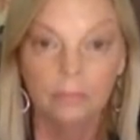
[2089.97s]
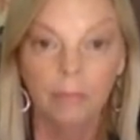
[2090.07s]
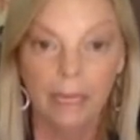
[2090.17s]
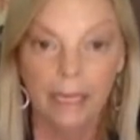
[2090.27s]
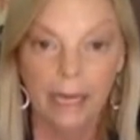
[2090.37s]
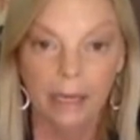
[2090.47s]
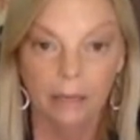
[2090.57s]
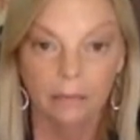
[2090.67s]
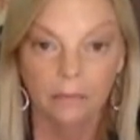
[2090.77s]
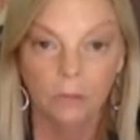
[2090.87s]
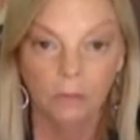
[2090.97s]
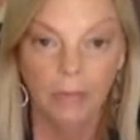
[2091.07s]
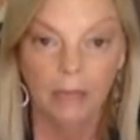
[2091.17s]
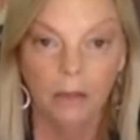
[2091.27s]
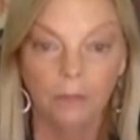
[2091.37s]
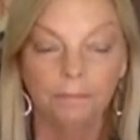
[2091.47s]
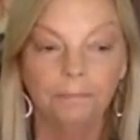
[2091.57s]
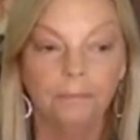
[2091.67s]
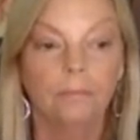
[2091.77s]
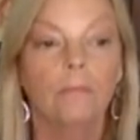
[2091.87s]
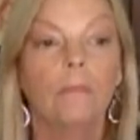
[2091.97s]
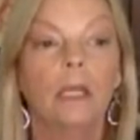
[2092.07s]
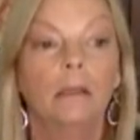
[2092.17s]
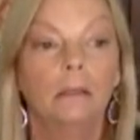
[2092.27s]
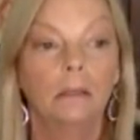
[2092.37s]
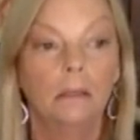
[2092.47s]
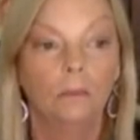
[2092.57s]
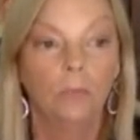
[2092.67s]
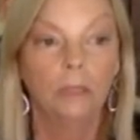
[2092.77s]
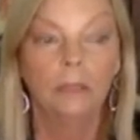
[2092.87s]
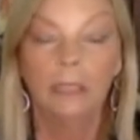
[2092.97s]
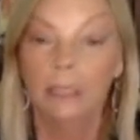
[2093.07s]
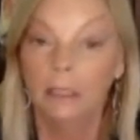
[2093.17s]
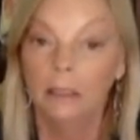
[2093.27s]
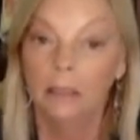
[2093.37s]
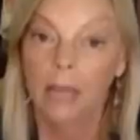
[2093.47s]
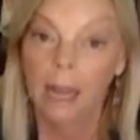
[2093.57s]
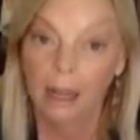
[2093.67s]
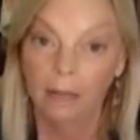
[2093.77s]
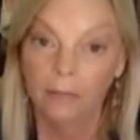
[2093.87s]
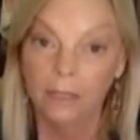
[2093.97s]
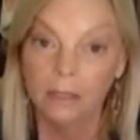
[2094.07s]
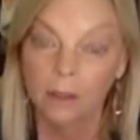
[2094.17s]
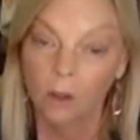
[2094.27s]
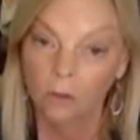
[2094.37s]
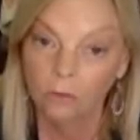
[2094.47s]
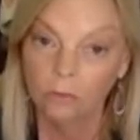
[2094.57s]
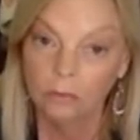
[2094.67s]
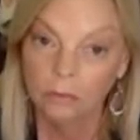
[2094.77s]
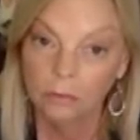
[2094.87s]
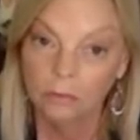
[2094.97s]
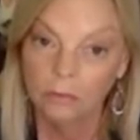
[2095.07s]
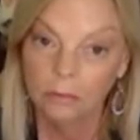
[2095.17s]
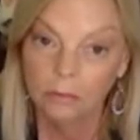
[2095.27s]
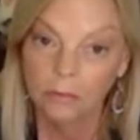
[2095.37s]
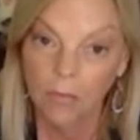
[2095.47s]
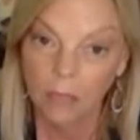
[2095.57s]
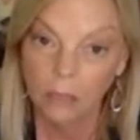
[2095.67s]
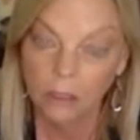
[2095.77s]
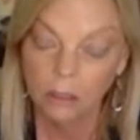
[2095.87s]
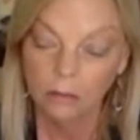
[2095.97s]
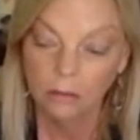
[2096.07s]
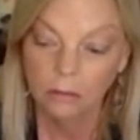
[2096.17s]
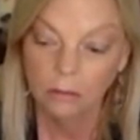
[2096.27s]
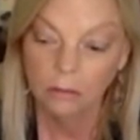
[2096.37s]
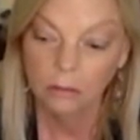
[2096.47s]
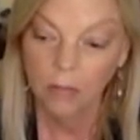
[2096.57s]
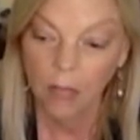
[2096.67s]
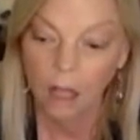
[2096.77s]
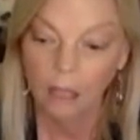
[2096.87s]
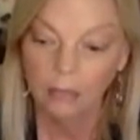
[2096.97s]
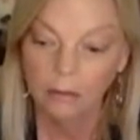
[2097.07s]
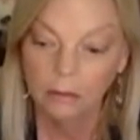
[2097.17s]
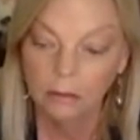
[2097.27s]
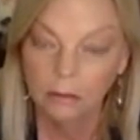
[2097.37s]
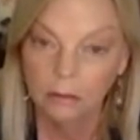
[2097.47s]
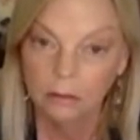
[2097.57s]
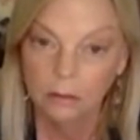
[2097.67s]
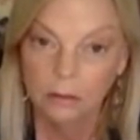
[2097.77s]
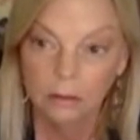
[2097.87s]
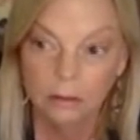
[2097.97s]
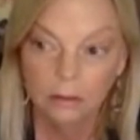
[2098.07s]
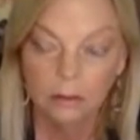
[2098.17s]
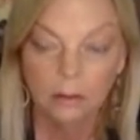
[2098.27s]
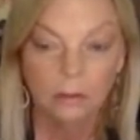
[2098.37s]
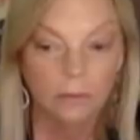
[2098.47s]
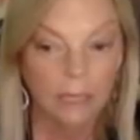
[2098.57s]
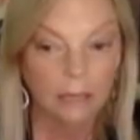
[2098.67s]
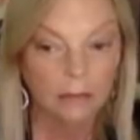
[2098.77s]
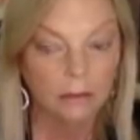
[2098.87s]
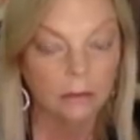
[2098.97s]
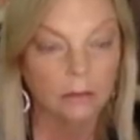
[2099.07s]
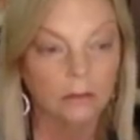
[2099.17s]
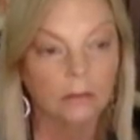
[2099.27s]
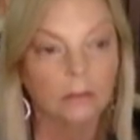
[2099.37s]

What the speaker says: By netting or backhoe. Will he have his own talk show on Fox News?